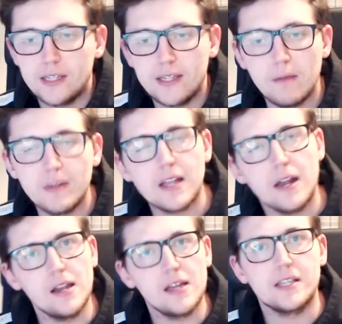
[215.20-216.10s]
Stamina is
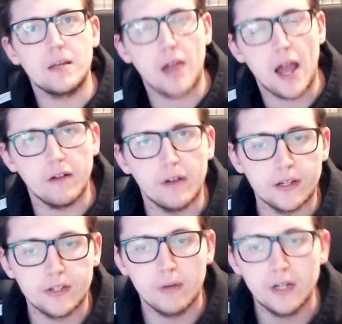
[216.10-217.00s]
kind of like a
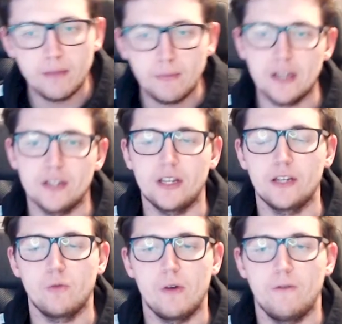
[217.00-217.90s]
subcategory. So one of the biggest
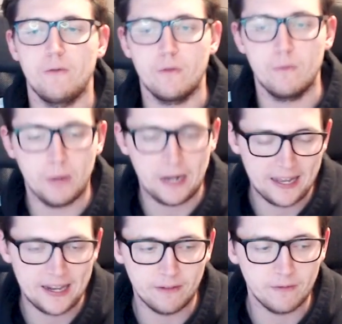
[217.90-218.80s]
things with
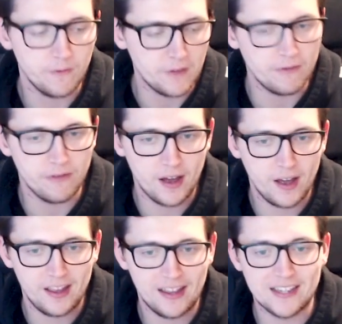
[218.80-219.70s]
playing
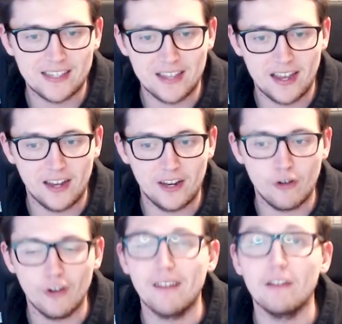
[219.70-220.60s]
FIFA is that
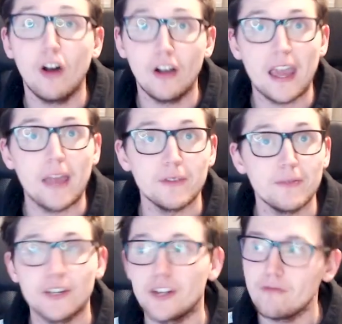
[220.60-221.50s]
you're going to have a lot of games,
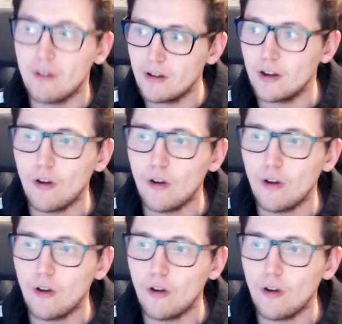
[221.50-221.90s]
especially in Road to